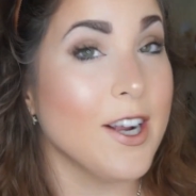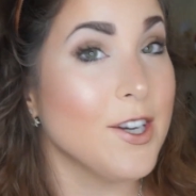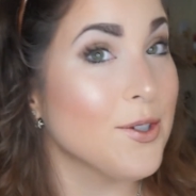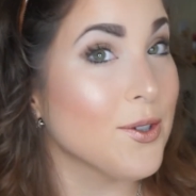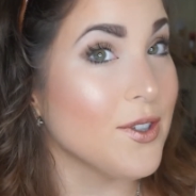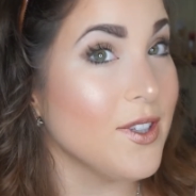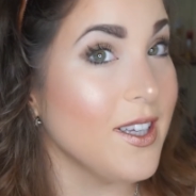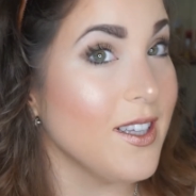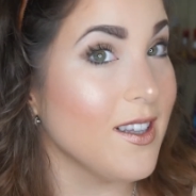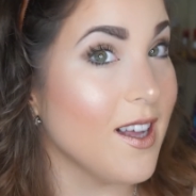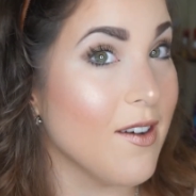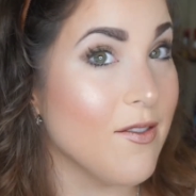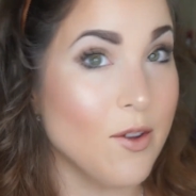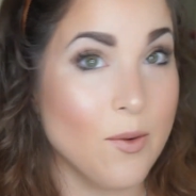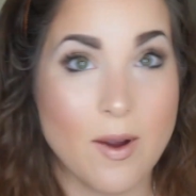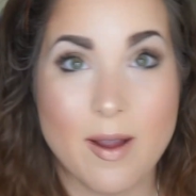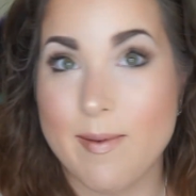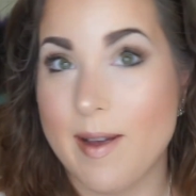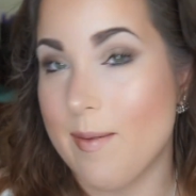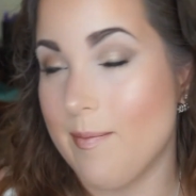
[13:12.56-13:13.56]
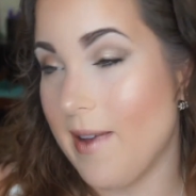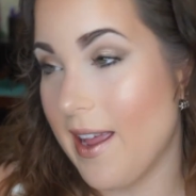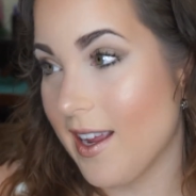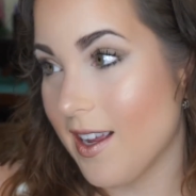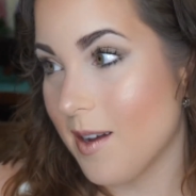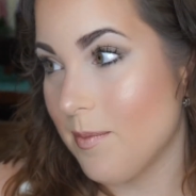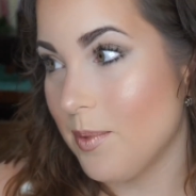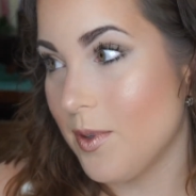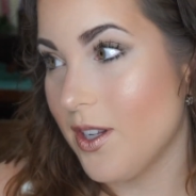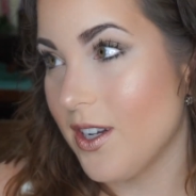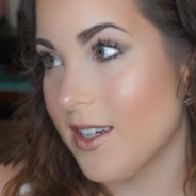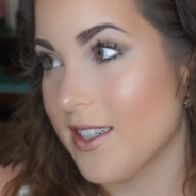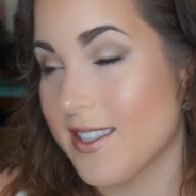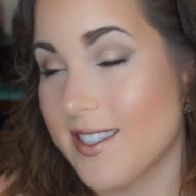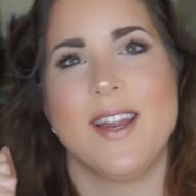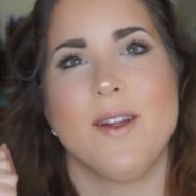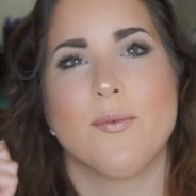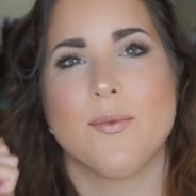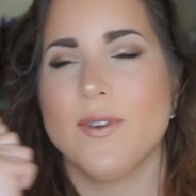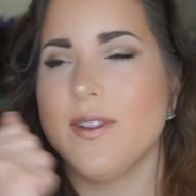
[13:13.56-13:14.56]
I truly love the way my makeup
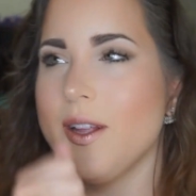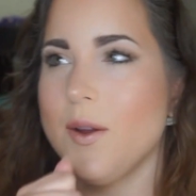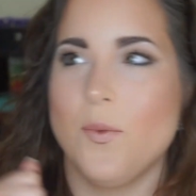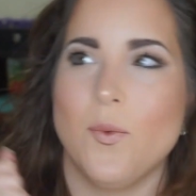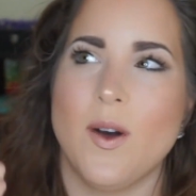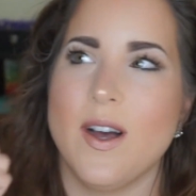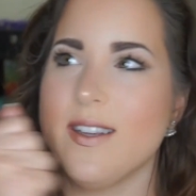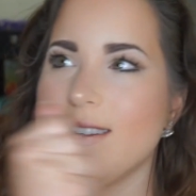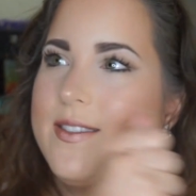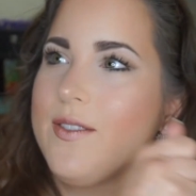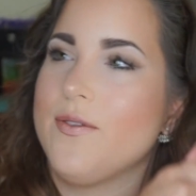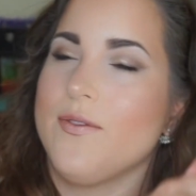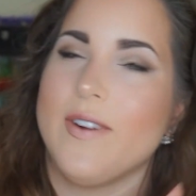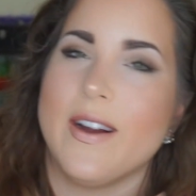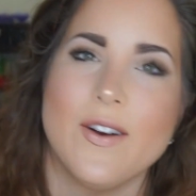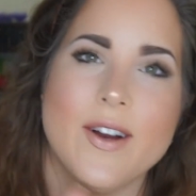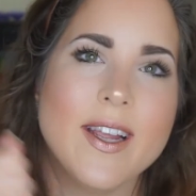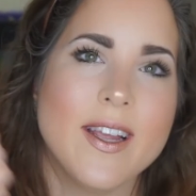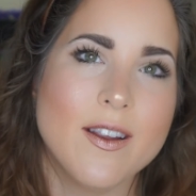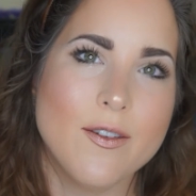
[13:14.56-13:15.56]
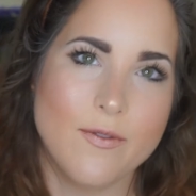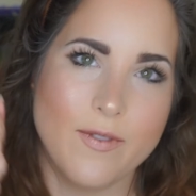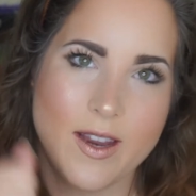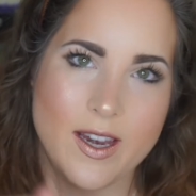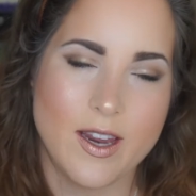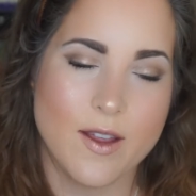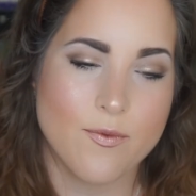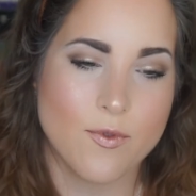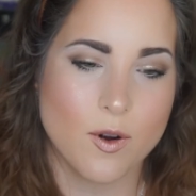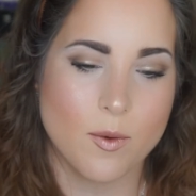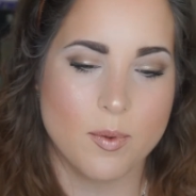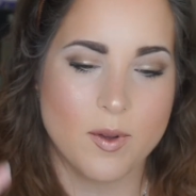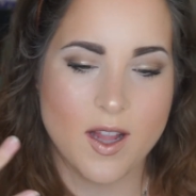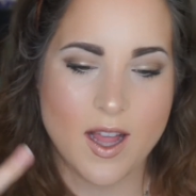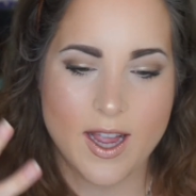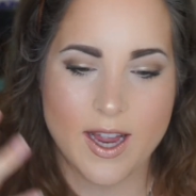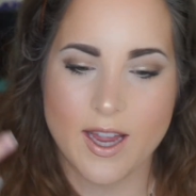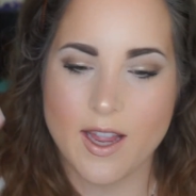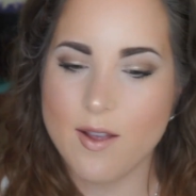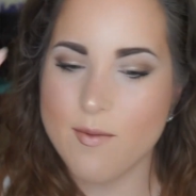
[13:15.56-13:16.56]
looks. It really was very convenient for
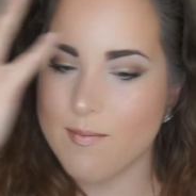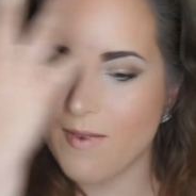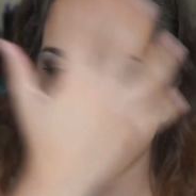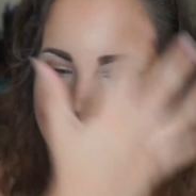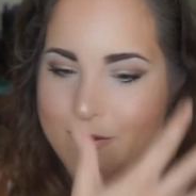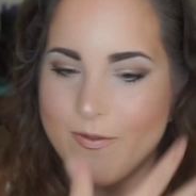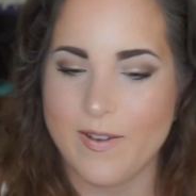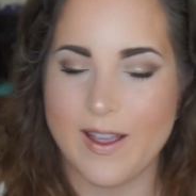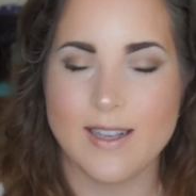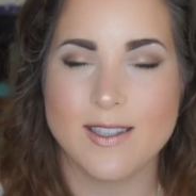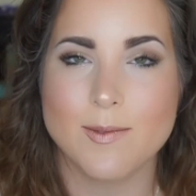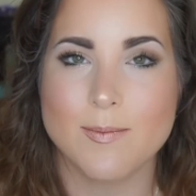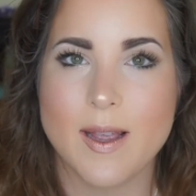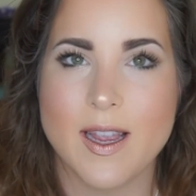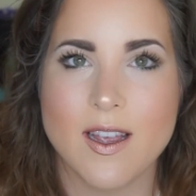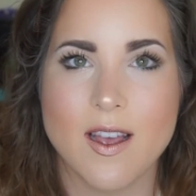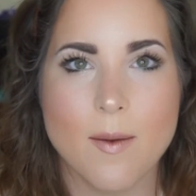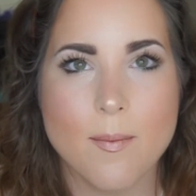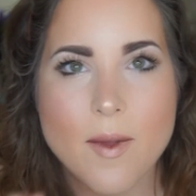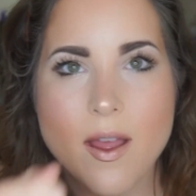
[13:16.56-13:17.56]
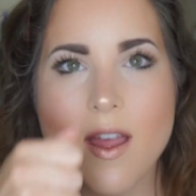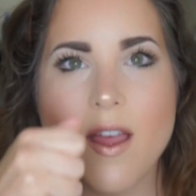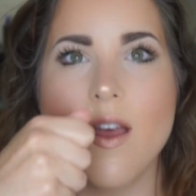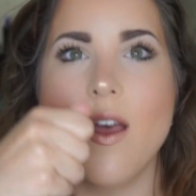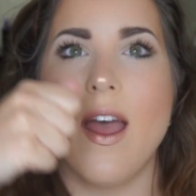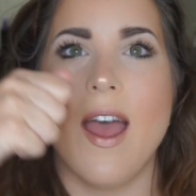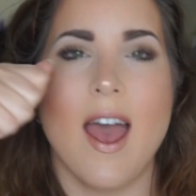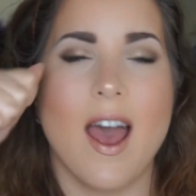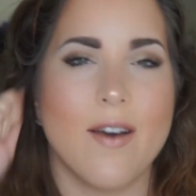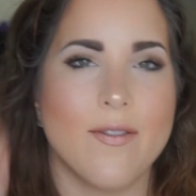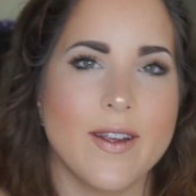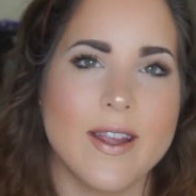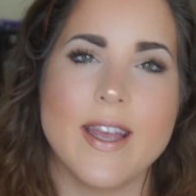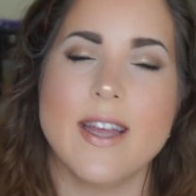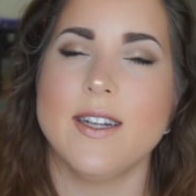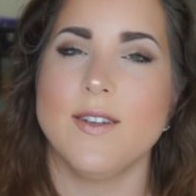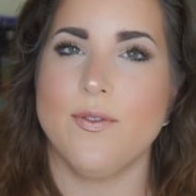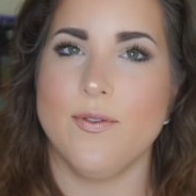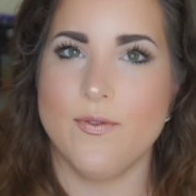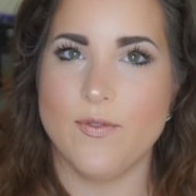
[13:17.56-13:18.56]
applying my face makeup,
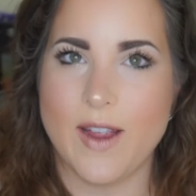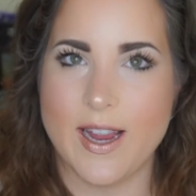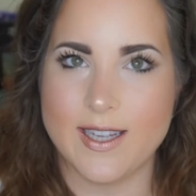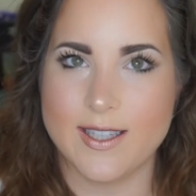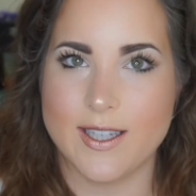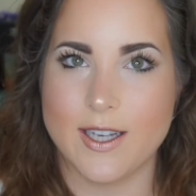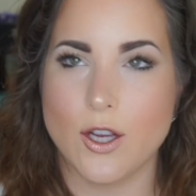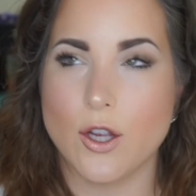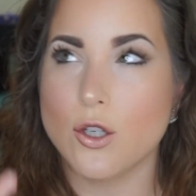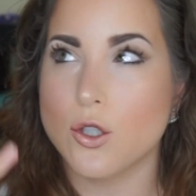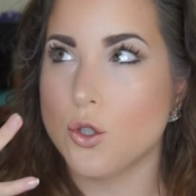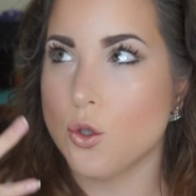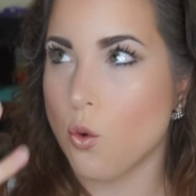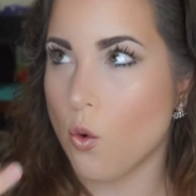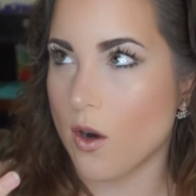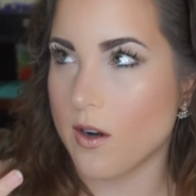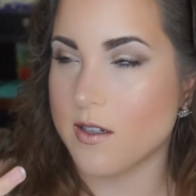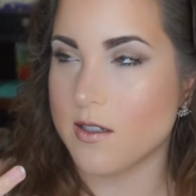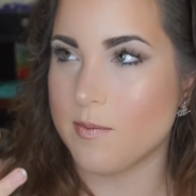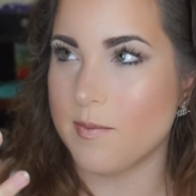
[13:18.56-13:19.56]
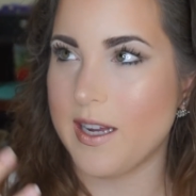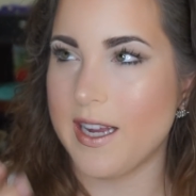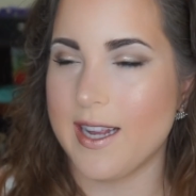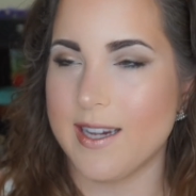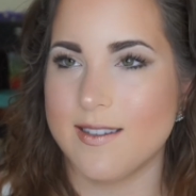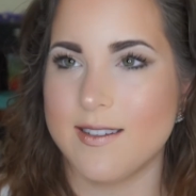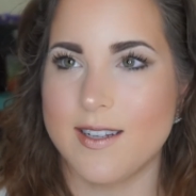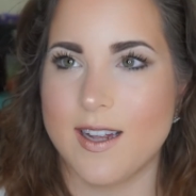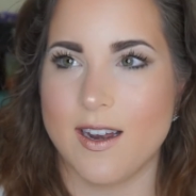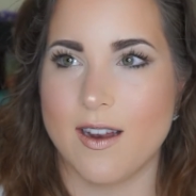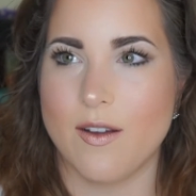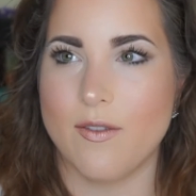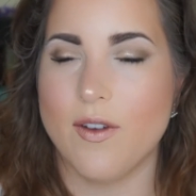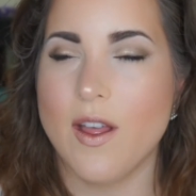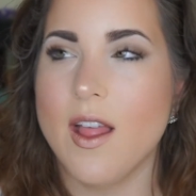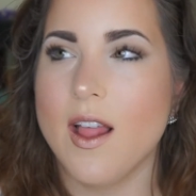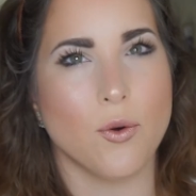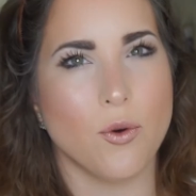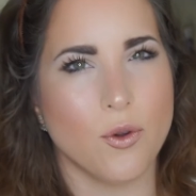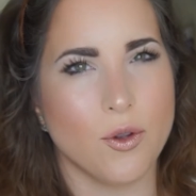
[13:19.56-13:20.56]
having it facing towards me instead
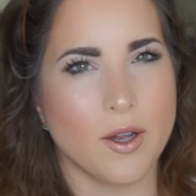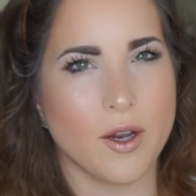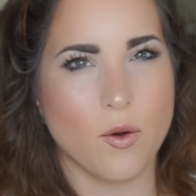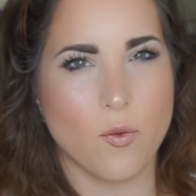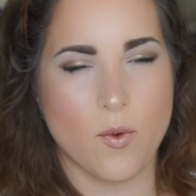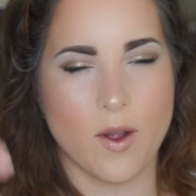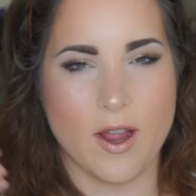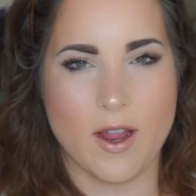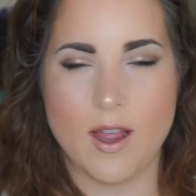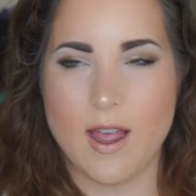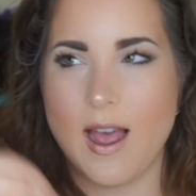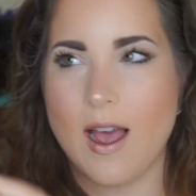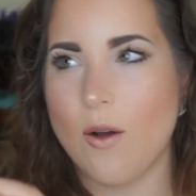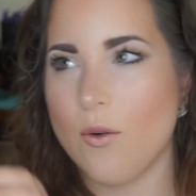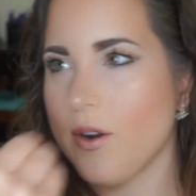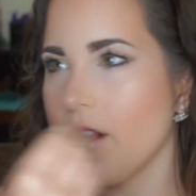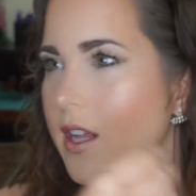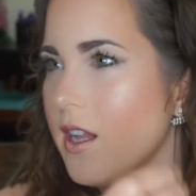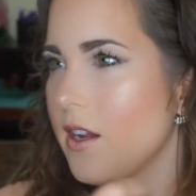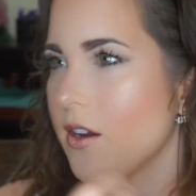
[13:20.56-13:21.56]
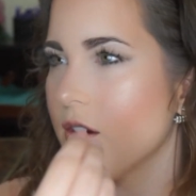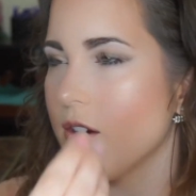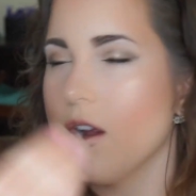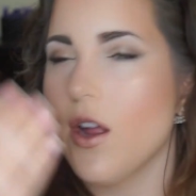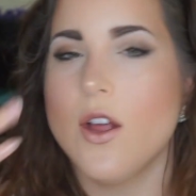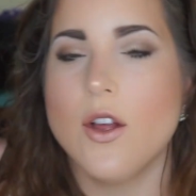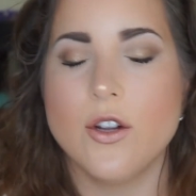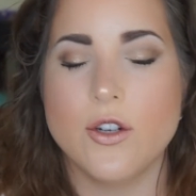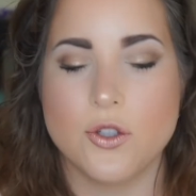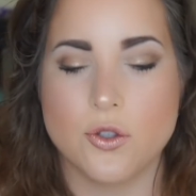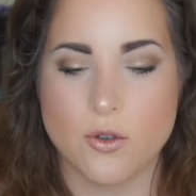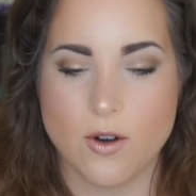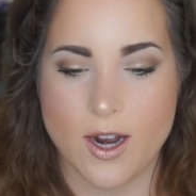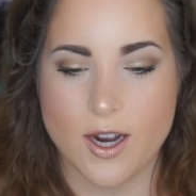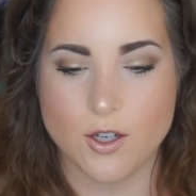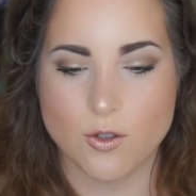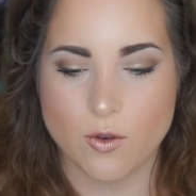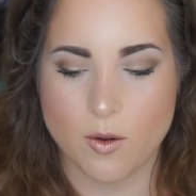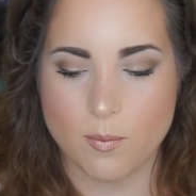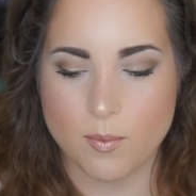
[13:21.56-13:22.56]
of holding way out here
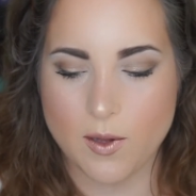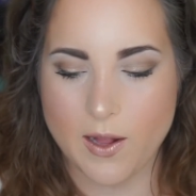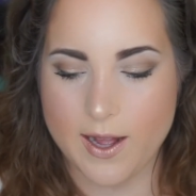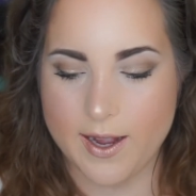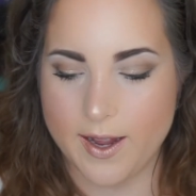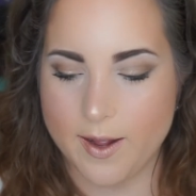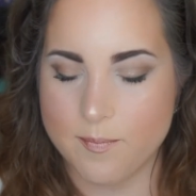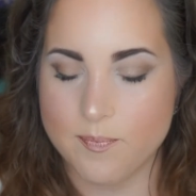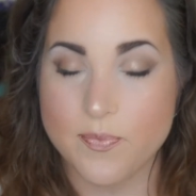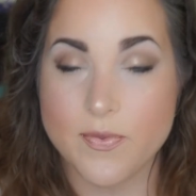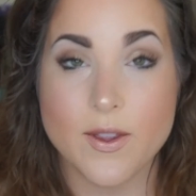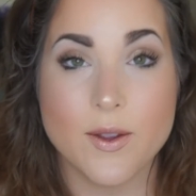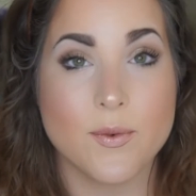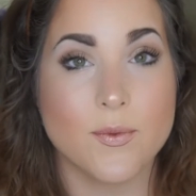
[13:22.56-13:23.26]
trying to apply it.